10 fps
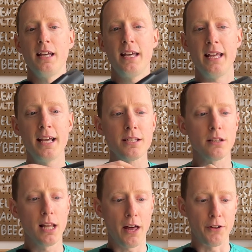It is
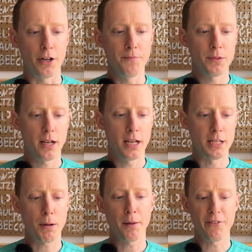leather. It's
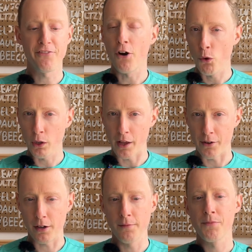probably faux
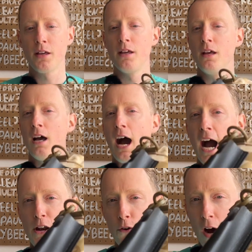leather.
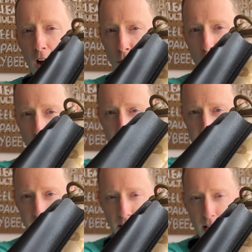I don't know how long that's
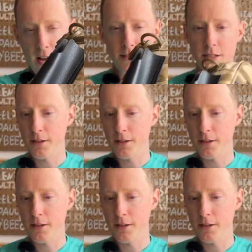going to last.